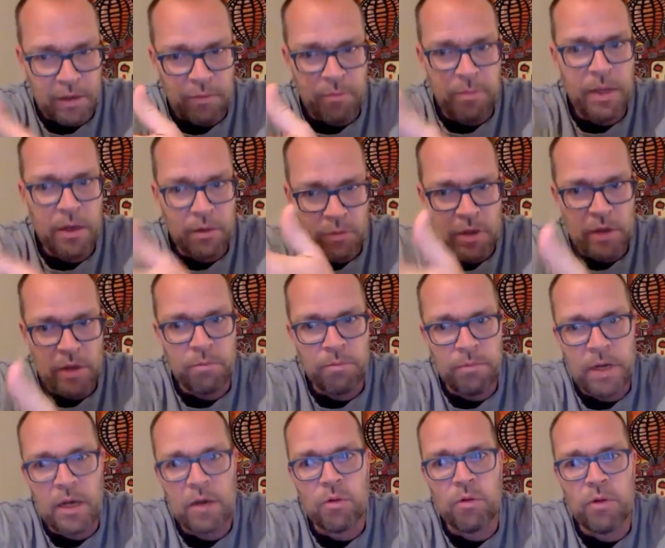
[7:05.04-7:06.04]
of background.
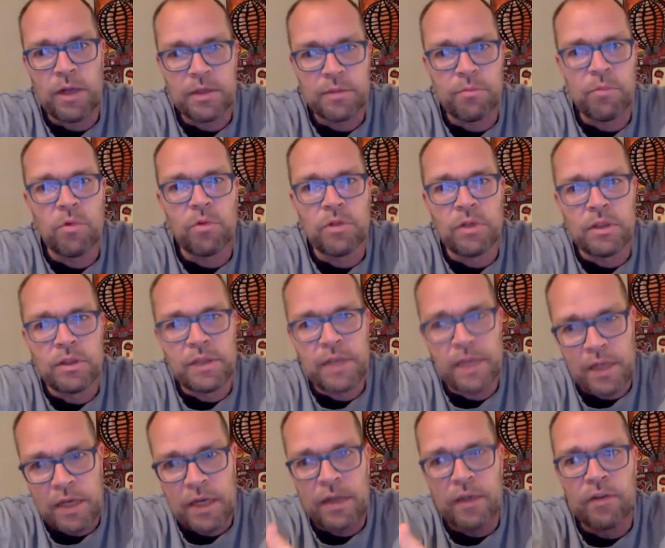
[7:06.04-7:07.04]
Marco has more the
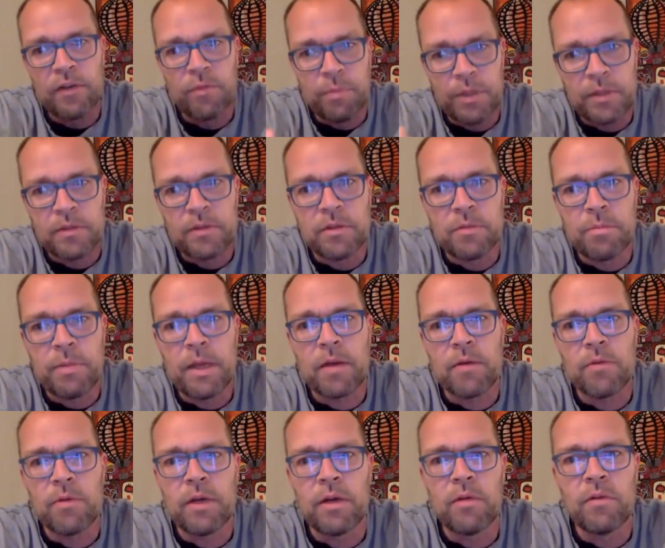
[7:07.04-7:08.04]
tech kind of business
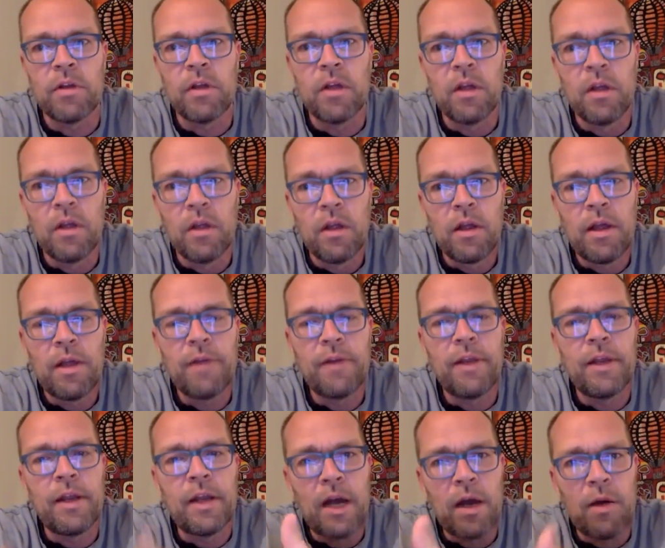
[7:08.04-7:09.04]
background. And
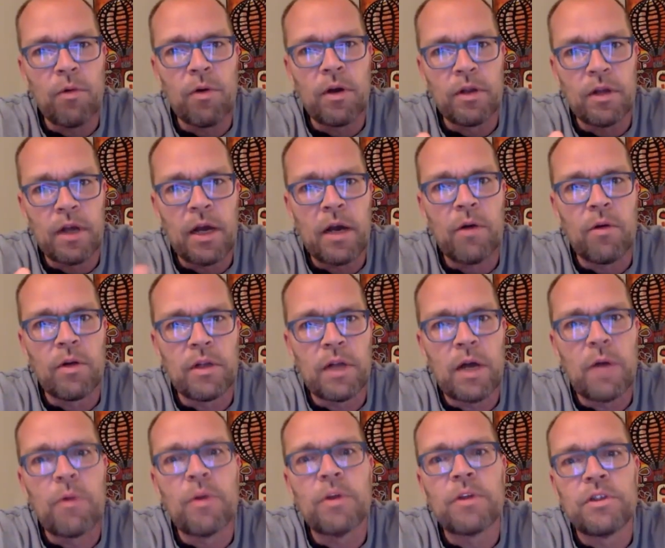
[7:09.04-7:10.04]
then
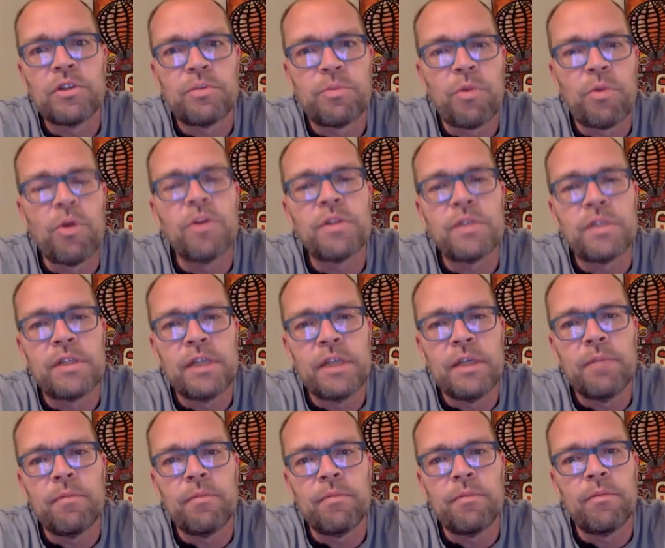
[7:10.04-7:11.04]
our dispersed
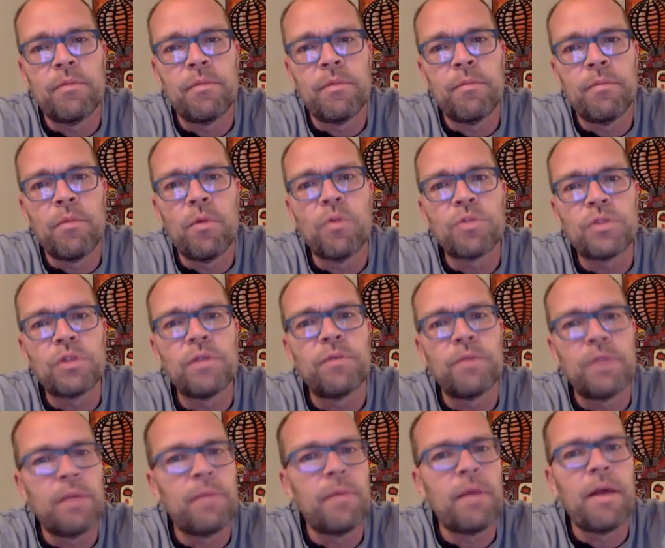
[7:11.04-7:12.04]
team, most of
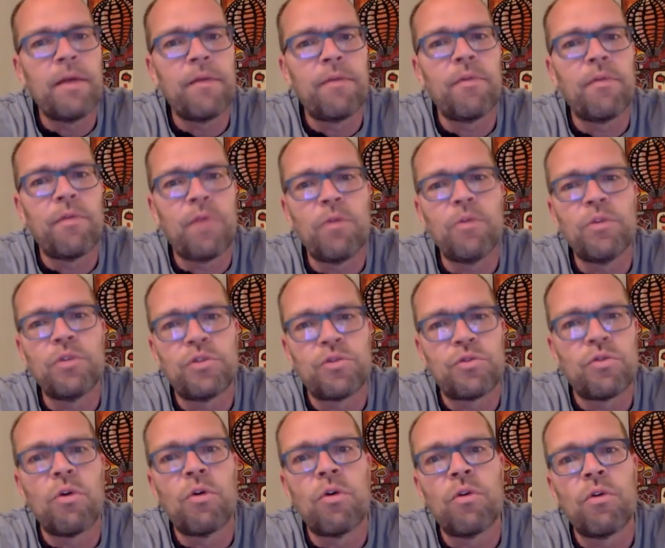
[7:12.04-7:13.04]
them have a very
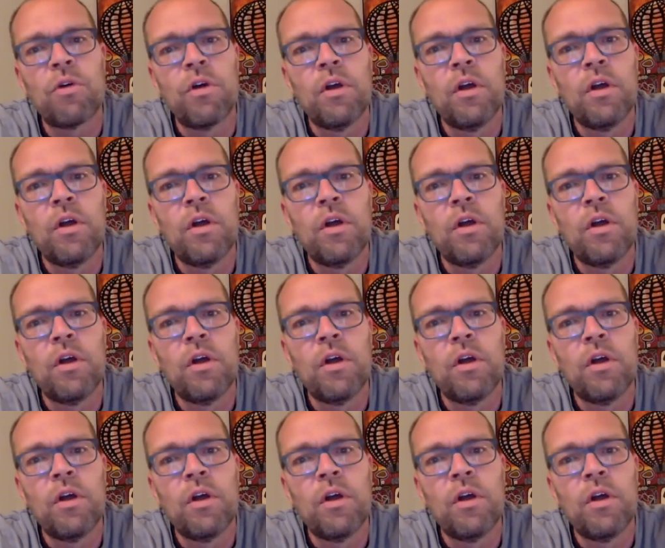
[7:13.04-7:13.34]
strong